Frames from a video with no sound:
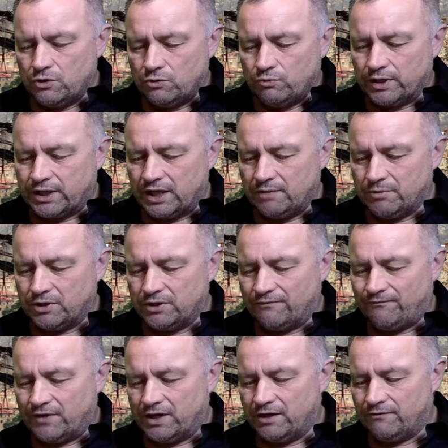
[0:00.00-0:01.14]
we came under
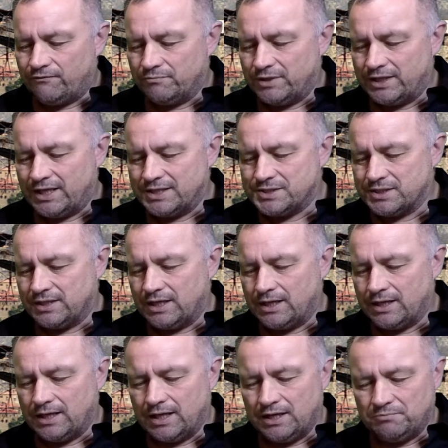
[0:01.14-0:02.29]
fire from a designated
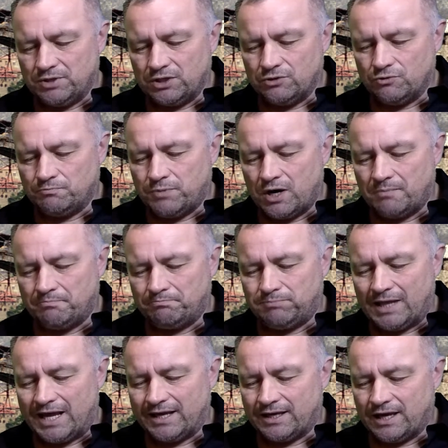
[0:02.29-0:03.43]
enemy who popped
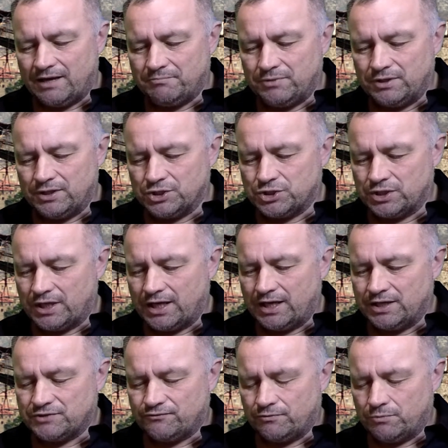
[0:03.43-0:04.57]
blank ammunition at
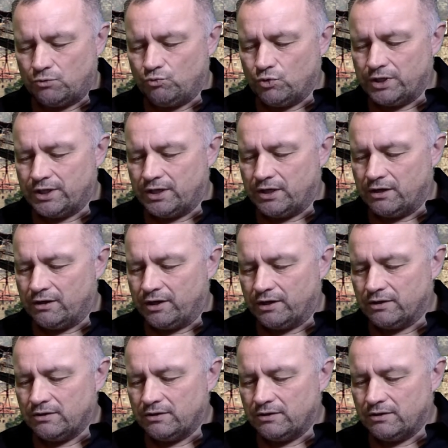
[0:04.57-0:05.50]
us from a wooded area.